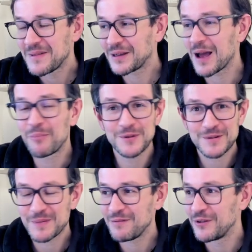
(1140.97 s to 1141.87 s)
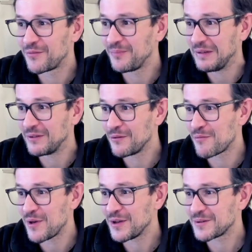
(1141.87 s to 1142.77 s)
it happens even
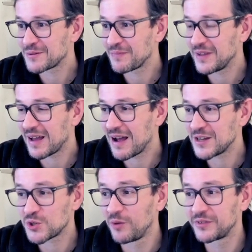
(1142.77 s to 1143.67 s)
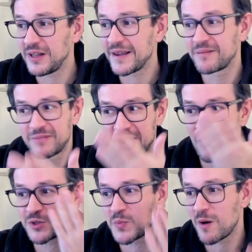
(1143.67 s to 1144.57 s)
with me. Yes, I solved like
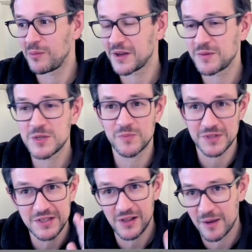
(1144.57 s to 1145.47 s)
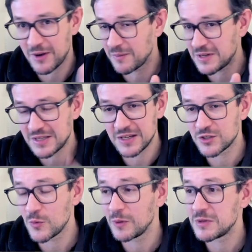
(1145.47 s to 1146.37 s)
1,000 problems like this, but still I make mistakes,
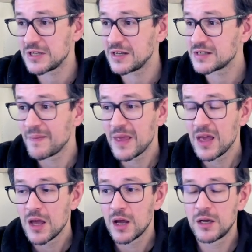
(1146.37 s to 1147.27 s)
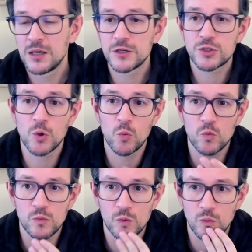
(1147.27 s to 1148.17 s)
stupid mistakes.
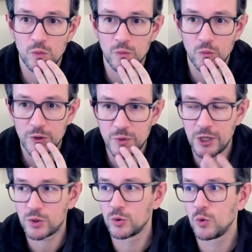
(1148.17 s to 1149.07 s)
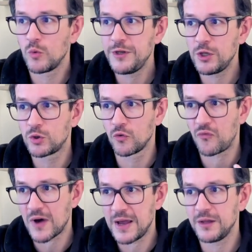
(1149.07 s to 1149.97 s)
So what we need to do? We need to
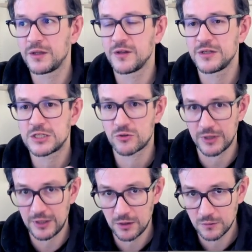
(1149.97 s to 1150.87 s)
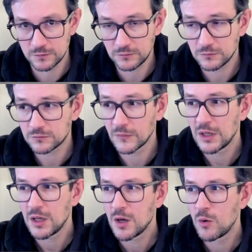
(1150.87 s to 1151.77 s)
find the string
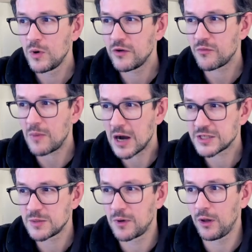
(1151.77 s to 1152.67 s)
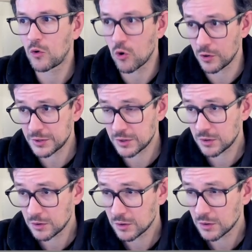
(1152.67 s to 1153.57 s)
with maximal cost.